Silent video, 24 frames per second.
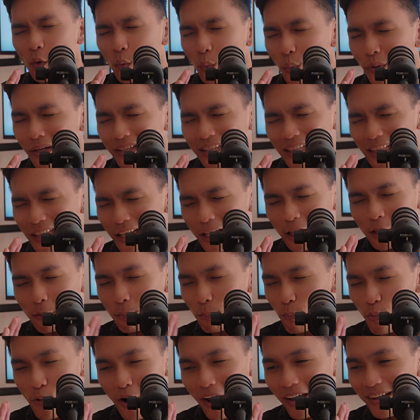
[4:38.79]
with little
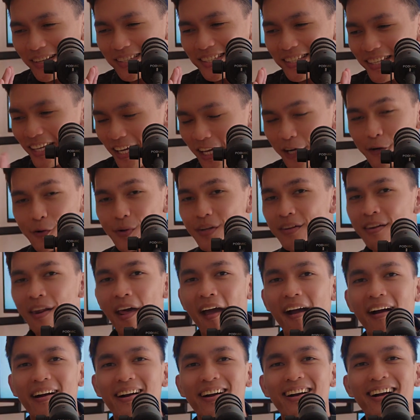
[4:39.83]
breaks here and
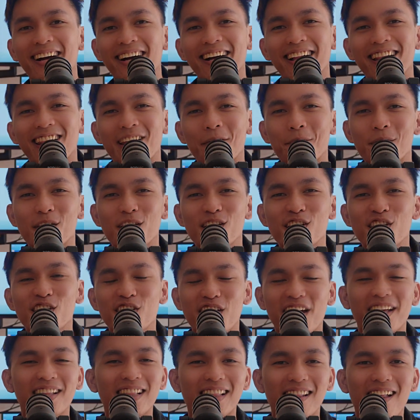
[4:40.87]
there, let me just
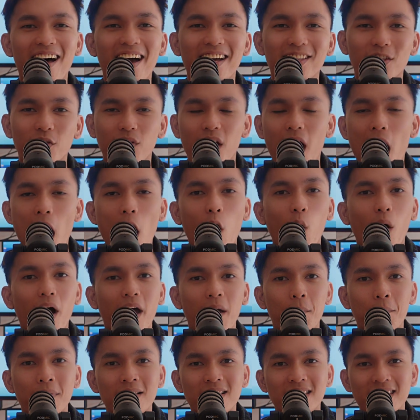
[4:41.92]
shed light on how I
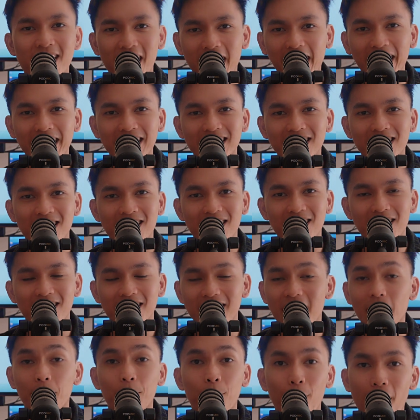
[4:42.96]
maintained
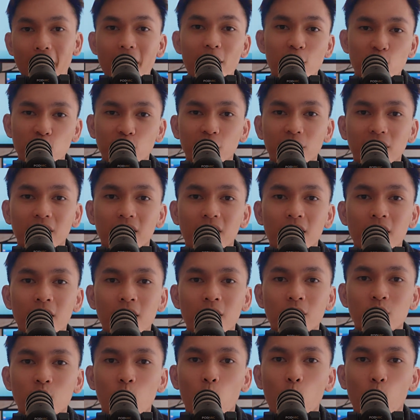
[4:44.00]
that passion
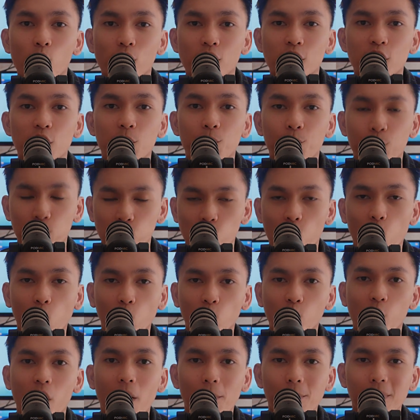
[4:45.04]
towards
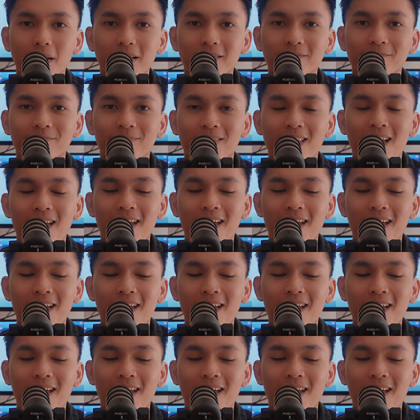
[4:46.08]
programming.